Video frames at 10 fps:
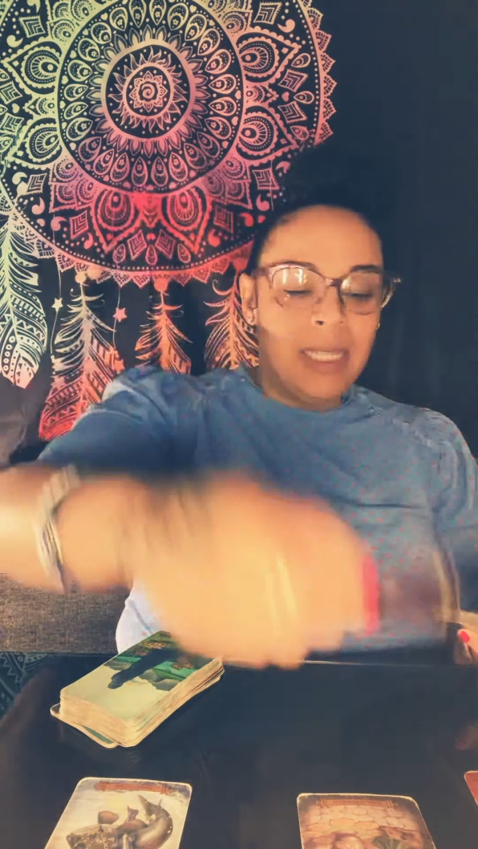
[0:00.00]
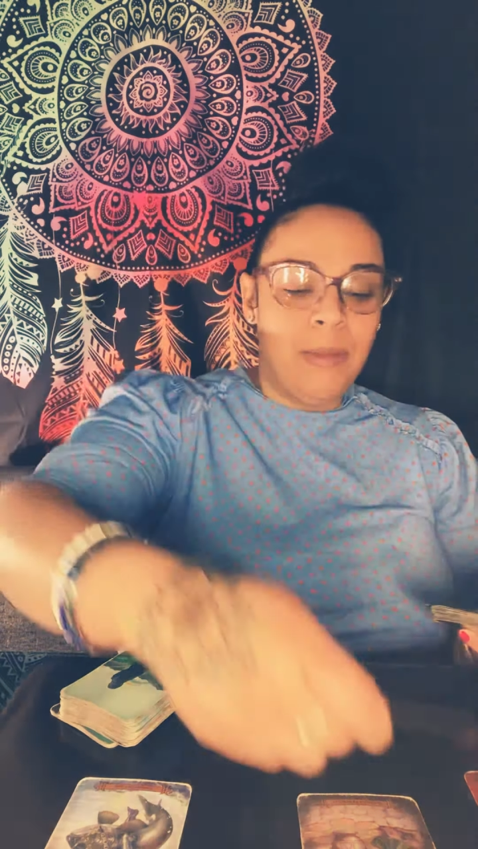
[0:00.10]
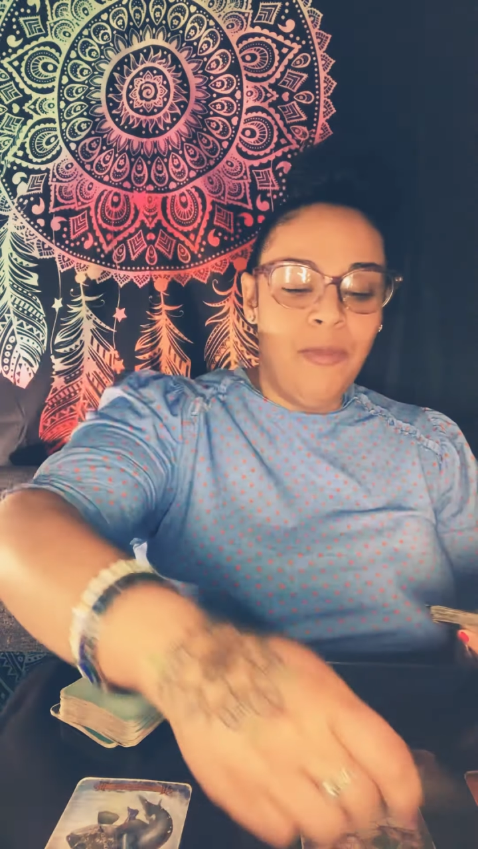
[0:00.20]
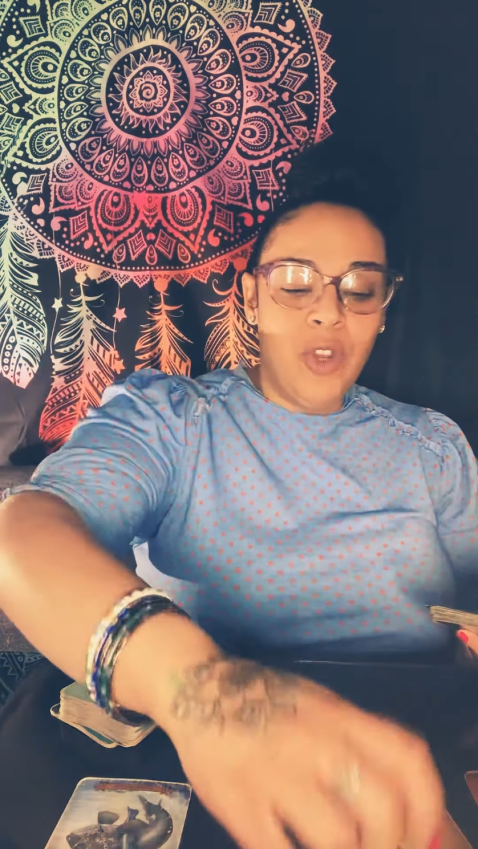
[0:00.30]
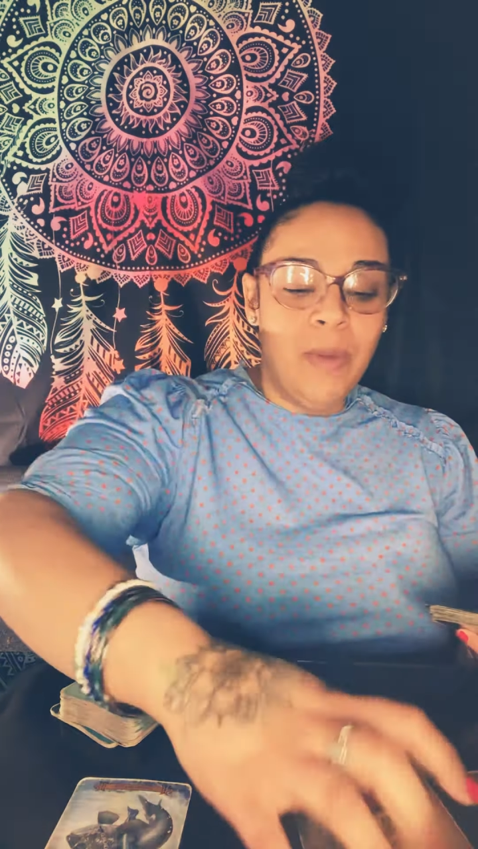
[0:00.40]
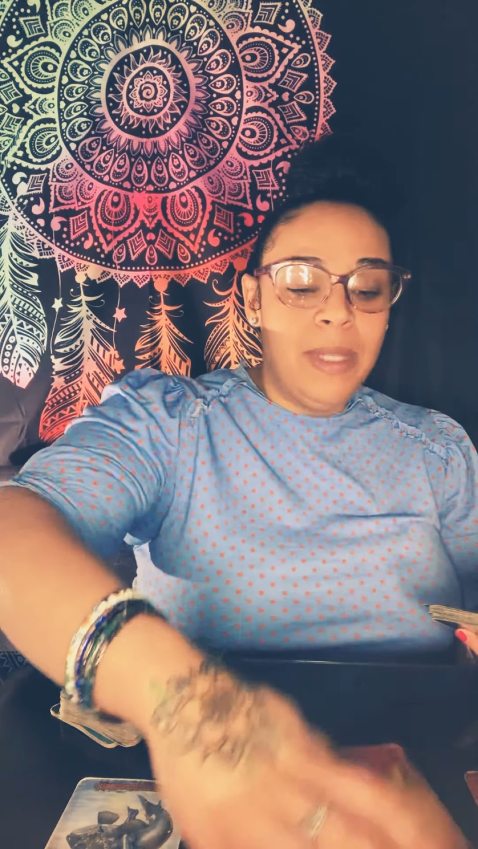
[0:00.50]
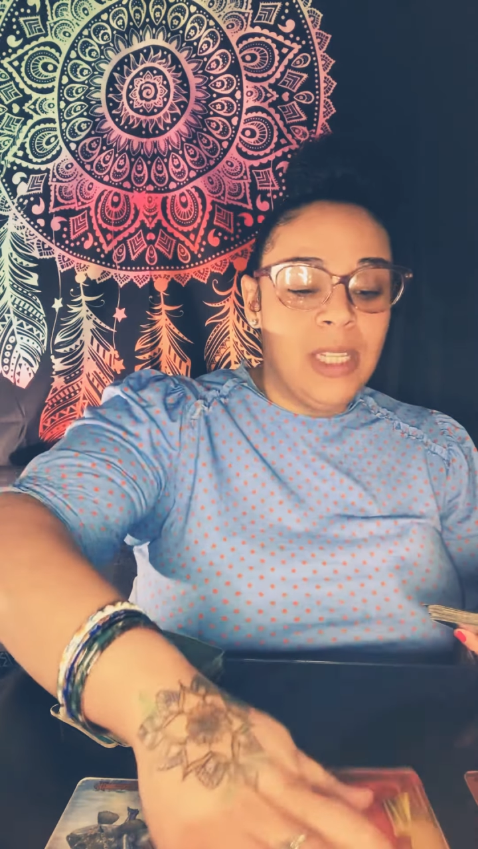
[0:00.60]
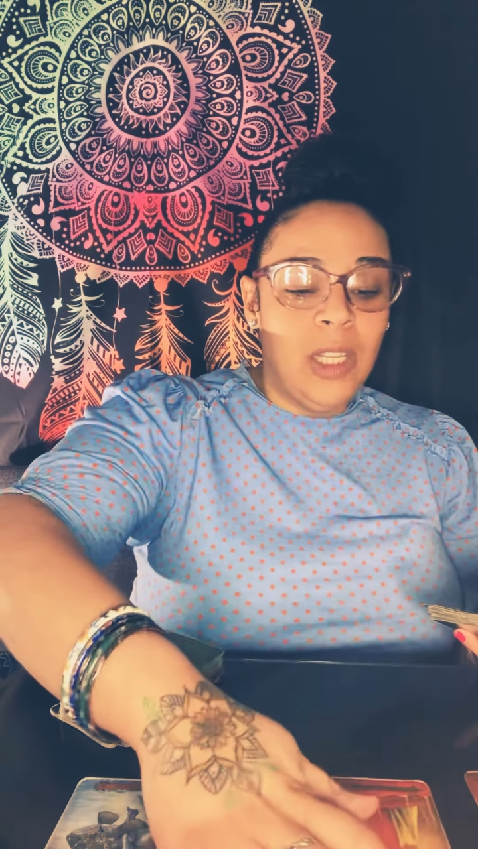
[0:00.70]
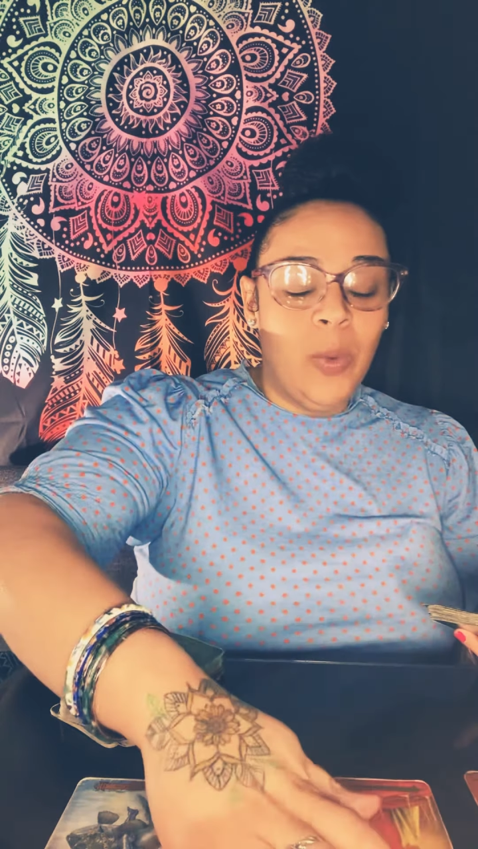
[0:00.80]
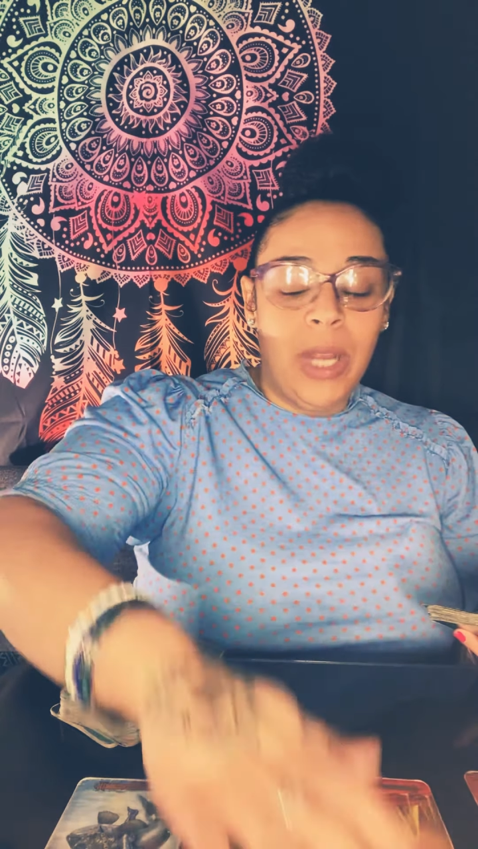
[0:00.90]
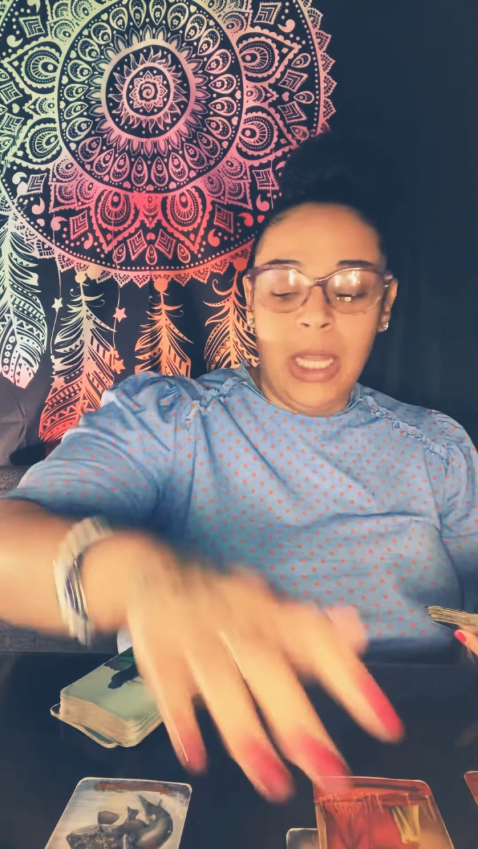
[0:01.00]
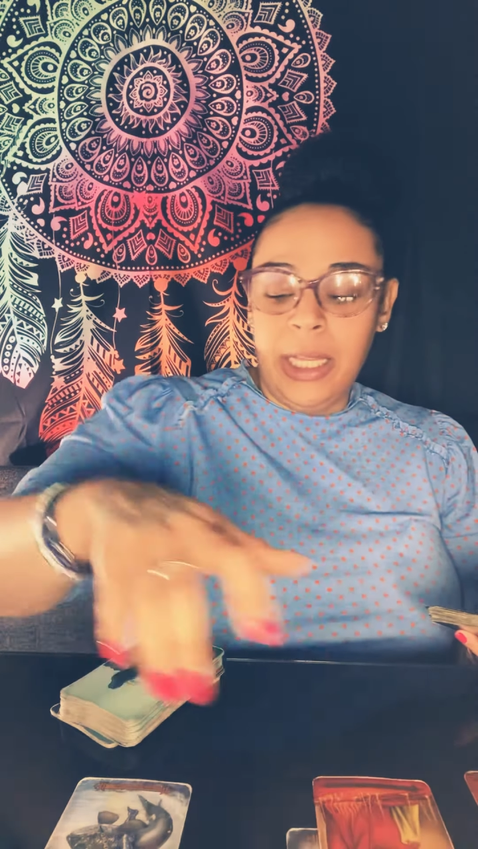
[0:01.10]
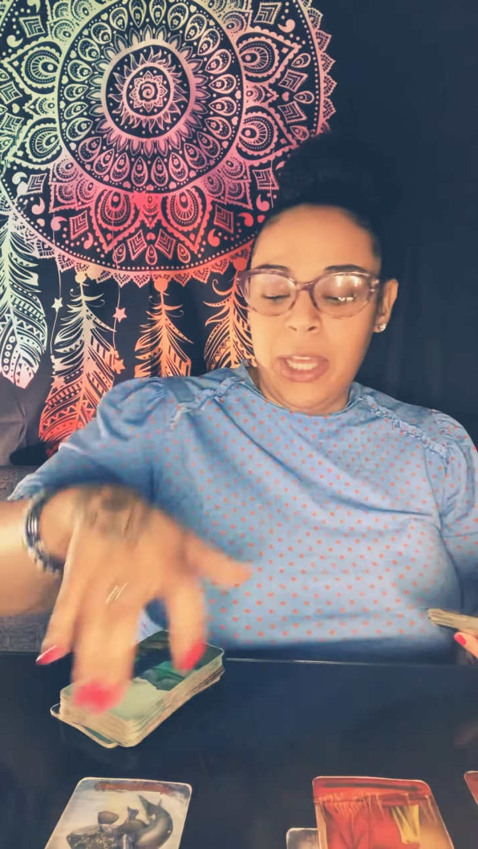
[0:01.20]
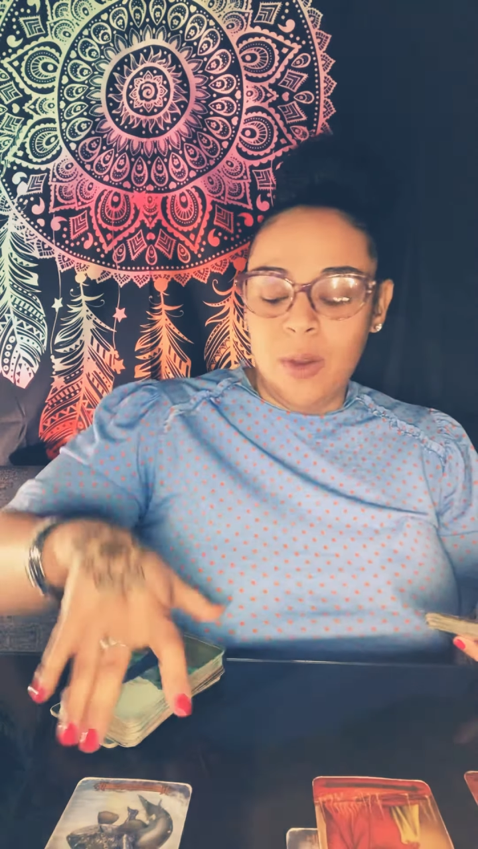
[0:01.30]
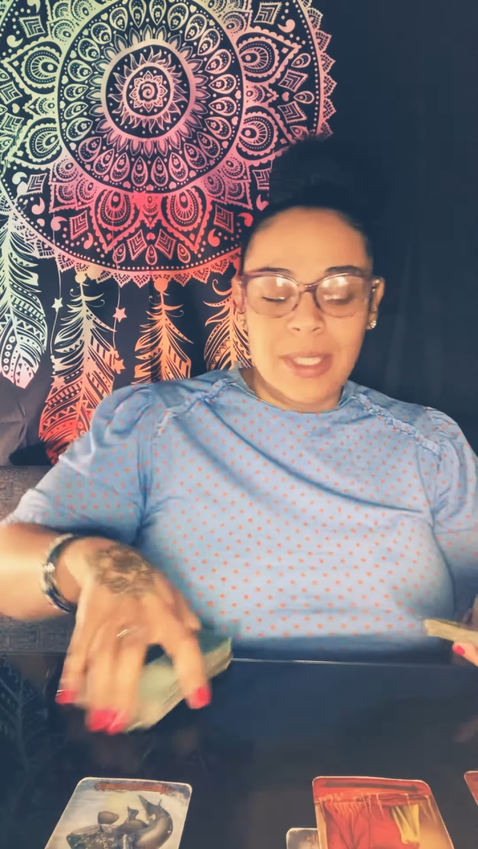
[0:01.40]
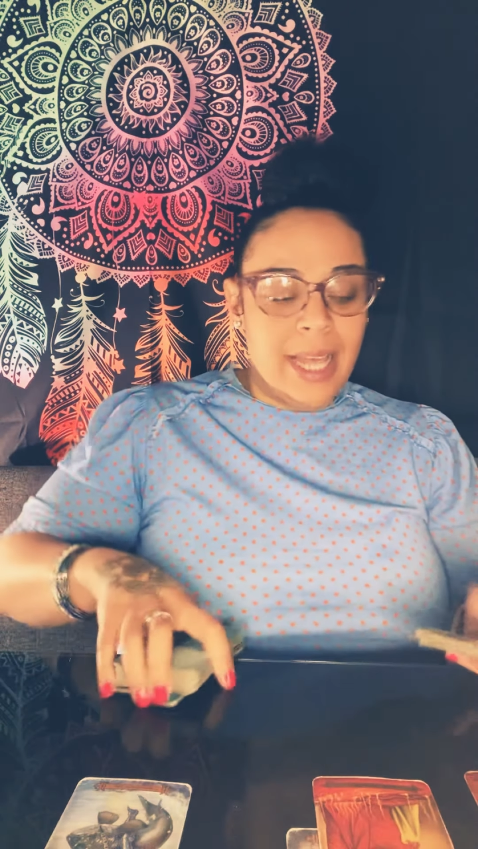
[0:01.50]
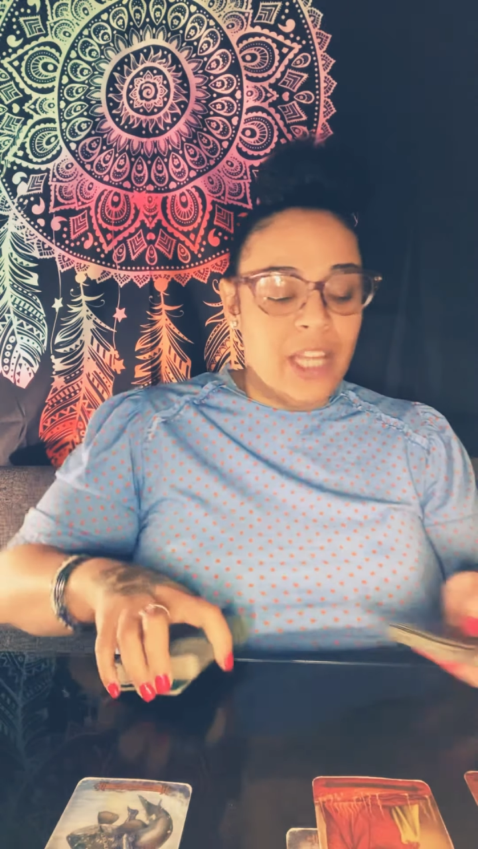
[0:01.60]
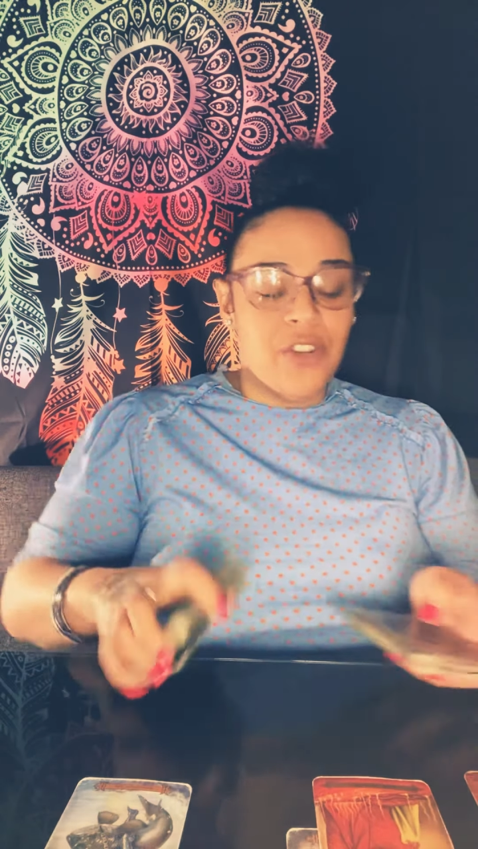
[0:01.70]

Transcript: Some of you could be dealing with a Leo, Sag,